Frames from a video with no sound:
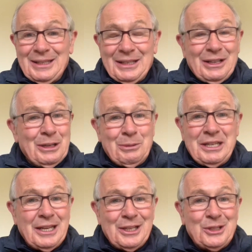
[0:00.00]
I
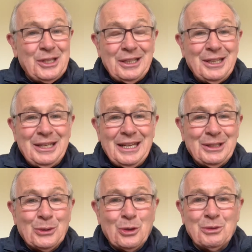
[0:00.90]
dare not say the
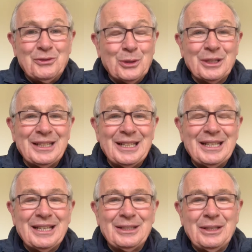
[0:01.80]
home of hurling,
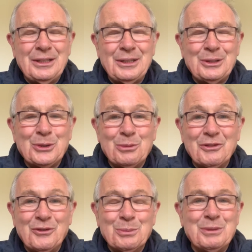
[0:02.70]
the home of
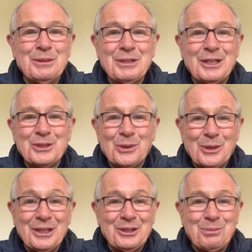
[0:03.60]
football, because
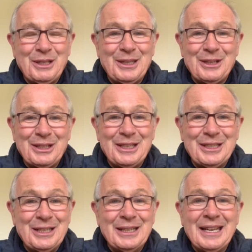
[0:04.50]
hurling is played there again.
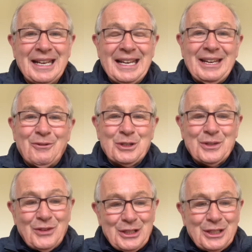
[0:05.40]
And first of
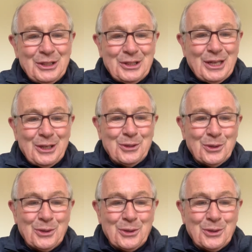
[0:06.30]
all, to this Kanturk